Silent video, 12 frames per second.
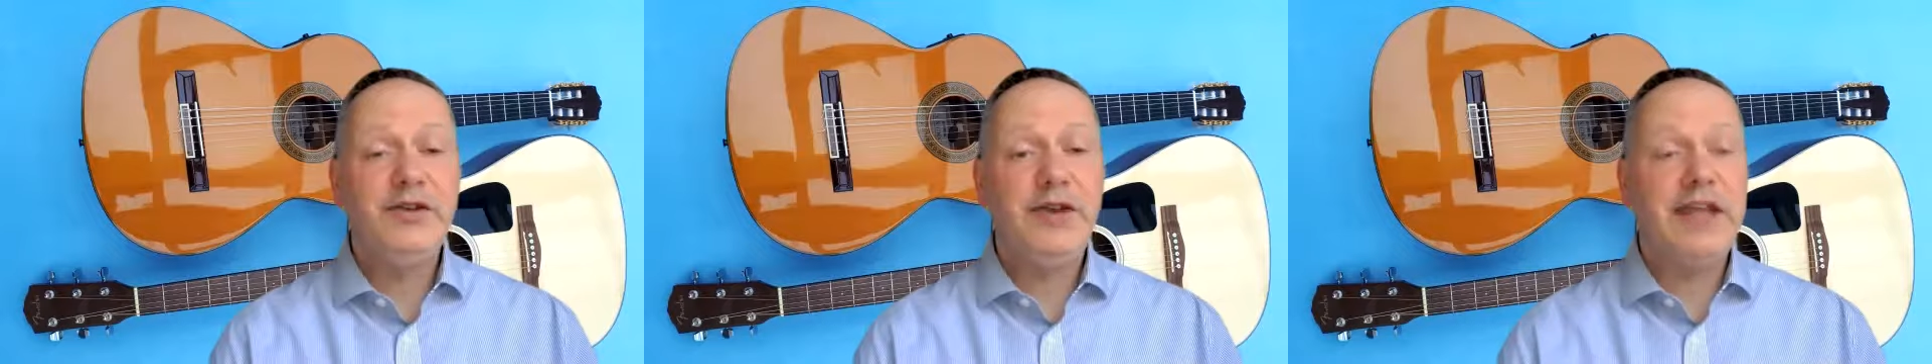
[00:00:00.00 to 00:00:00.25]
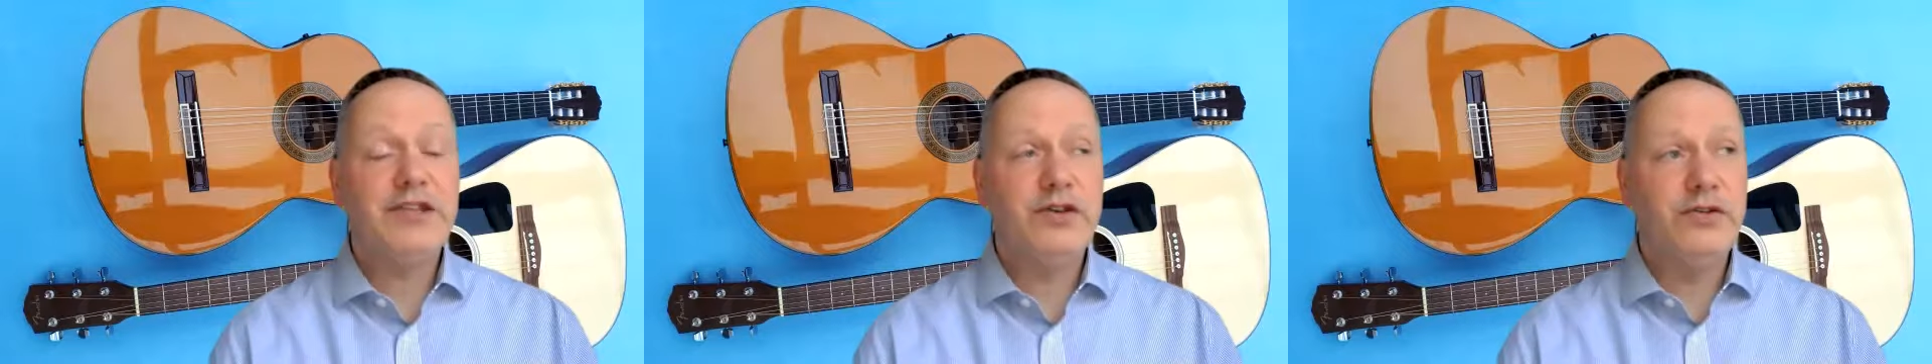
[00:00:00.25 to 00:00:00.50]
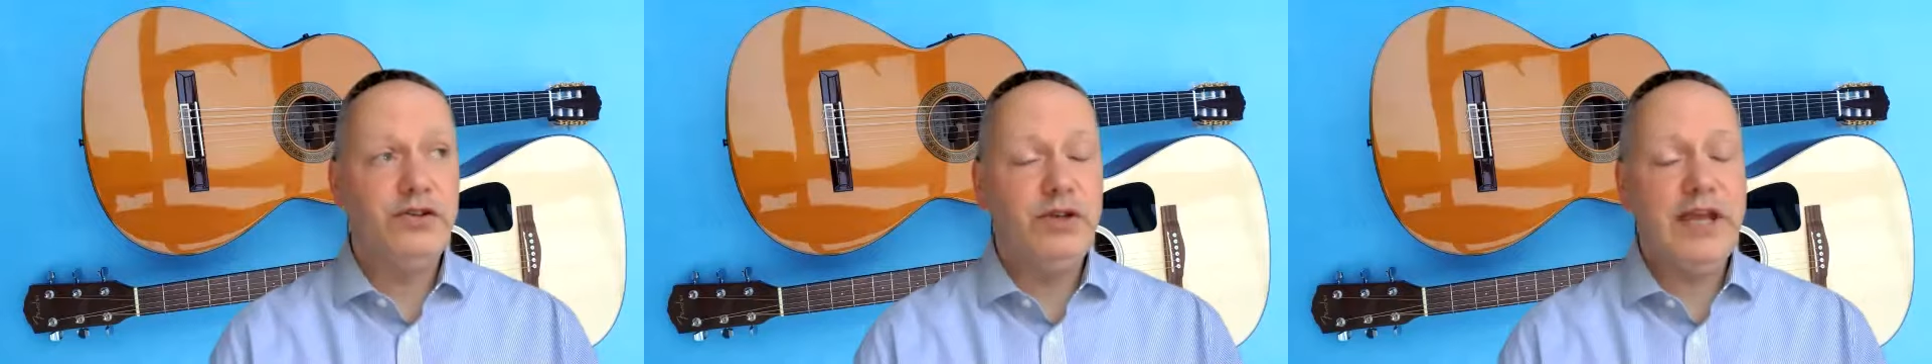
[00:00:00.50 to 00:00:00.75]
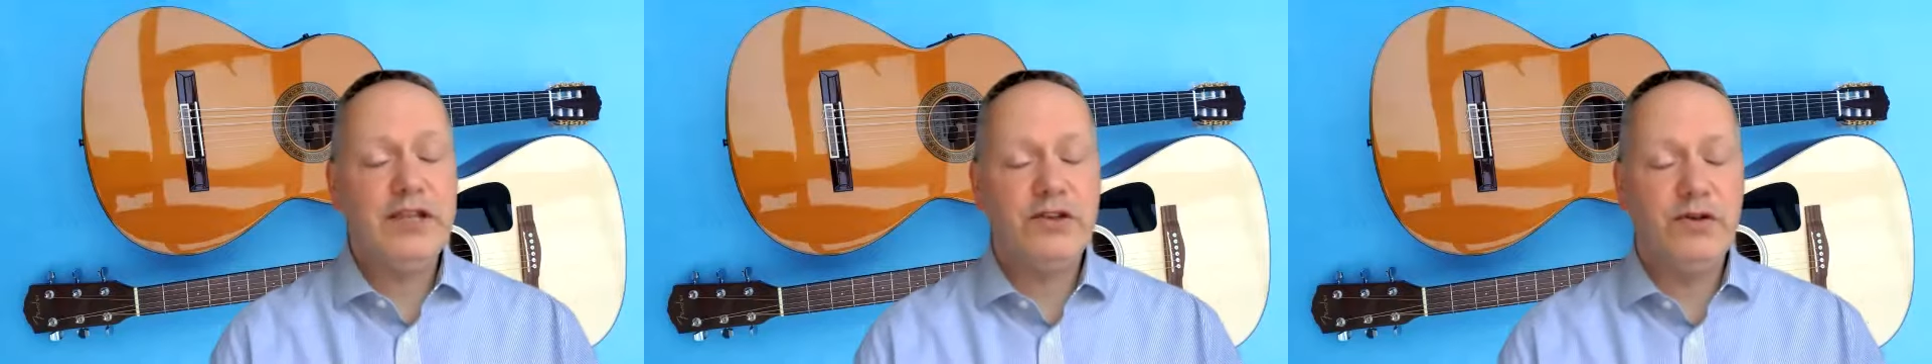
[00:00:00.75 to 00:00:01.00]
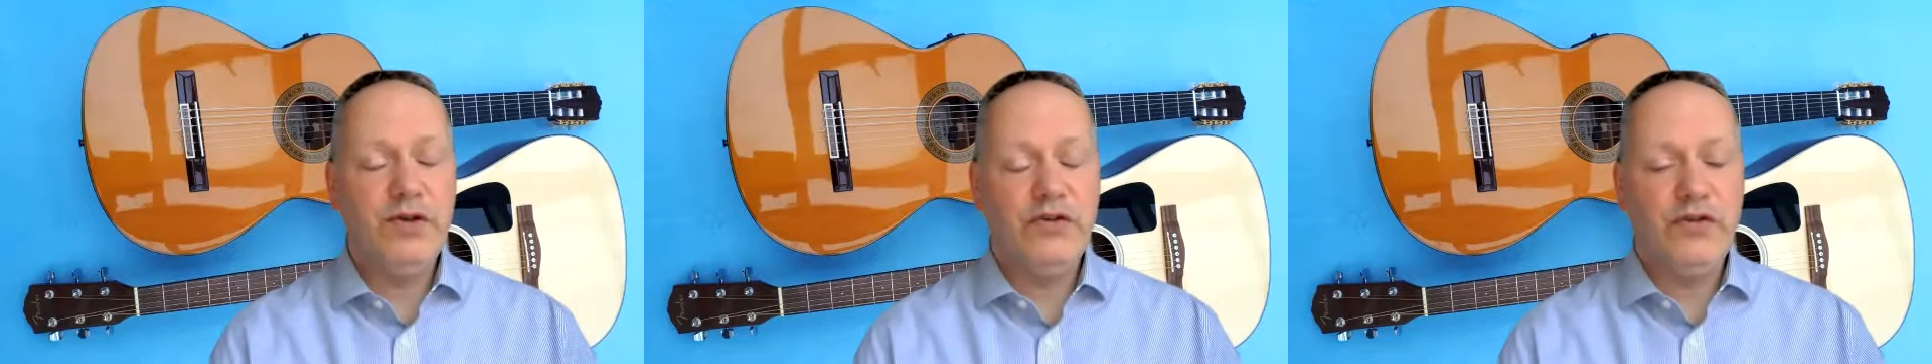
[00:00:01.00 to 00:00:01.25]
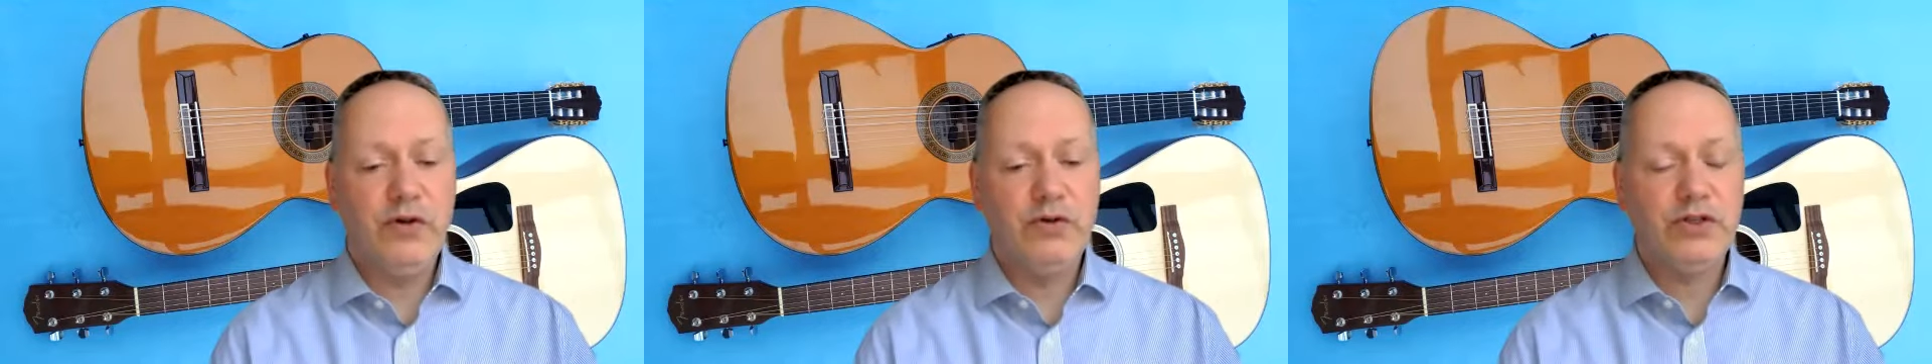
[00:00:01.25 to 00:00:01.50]
You get so
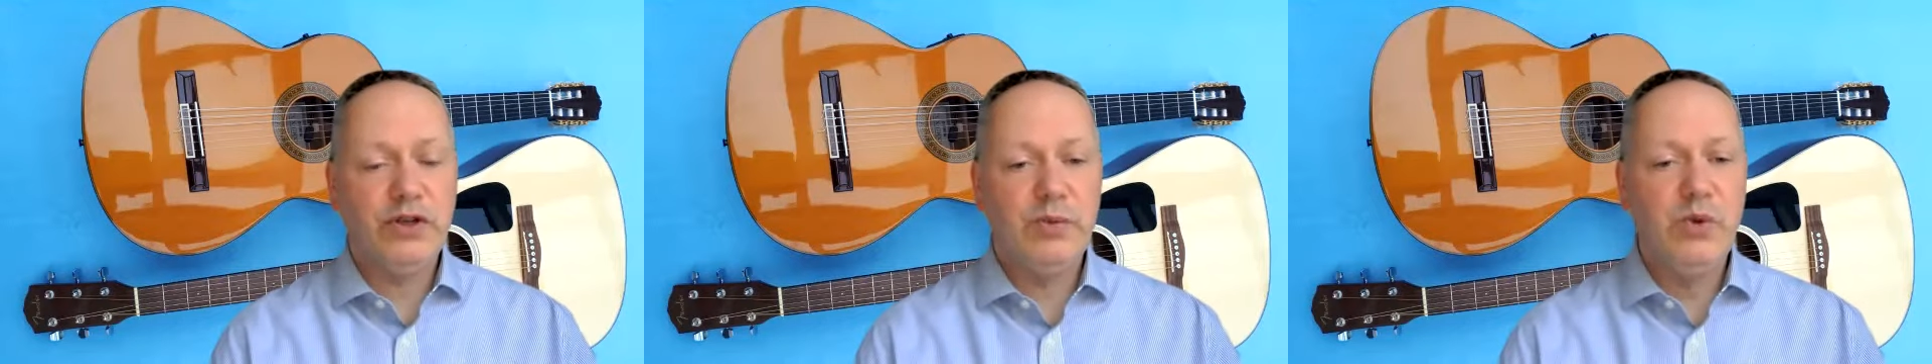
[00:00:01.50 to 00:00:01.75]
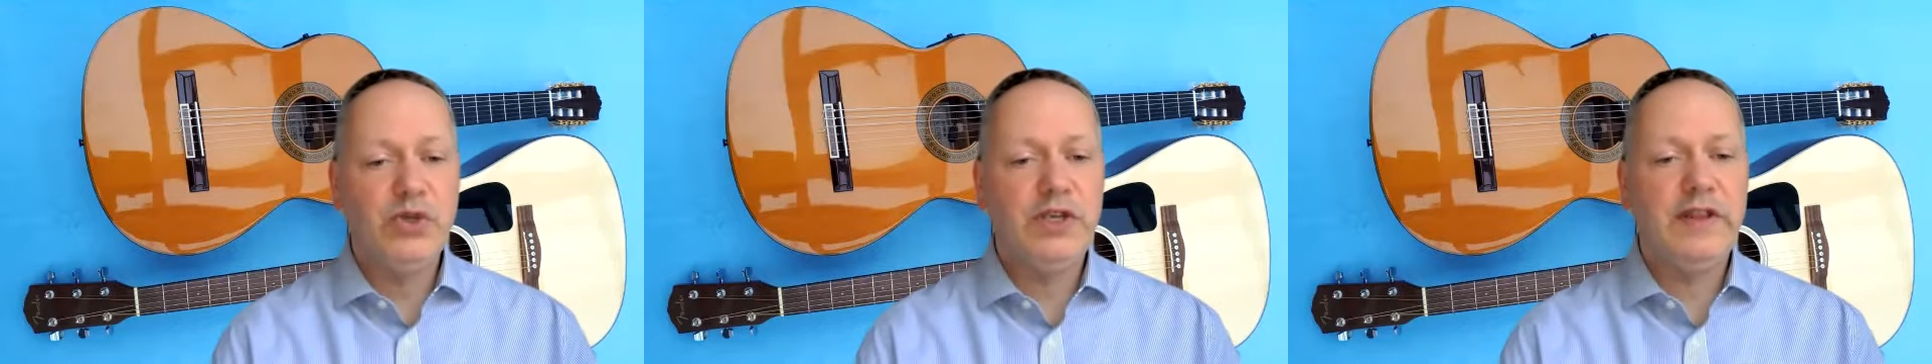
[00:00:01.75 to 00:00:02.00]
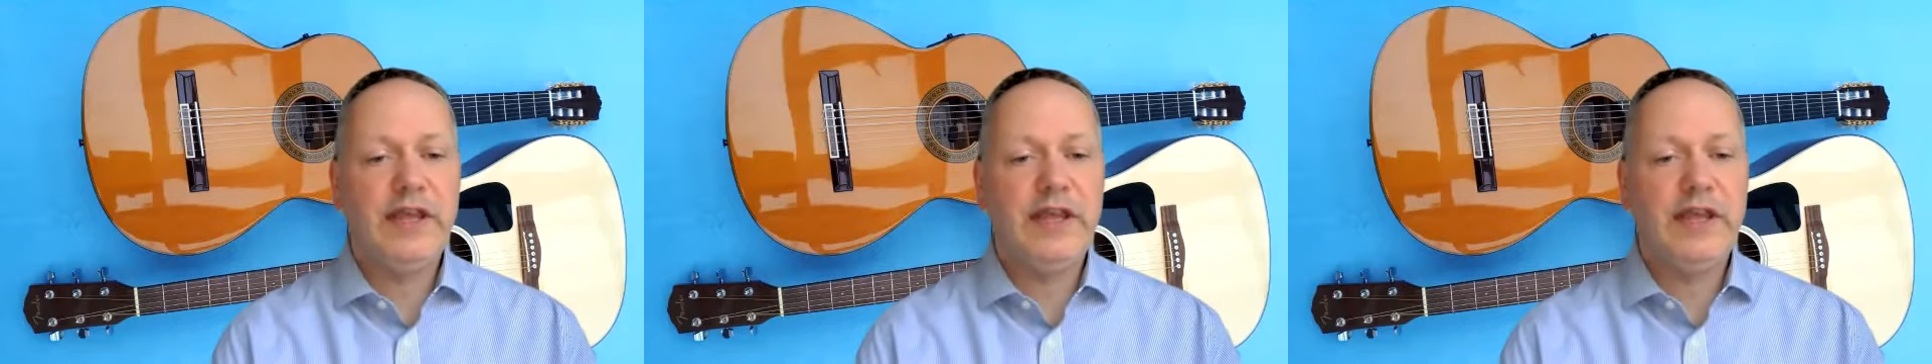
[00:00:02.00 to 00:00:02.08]
focused on your music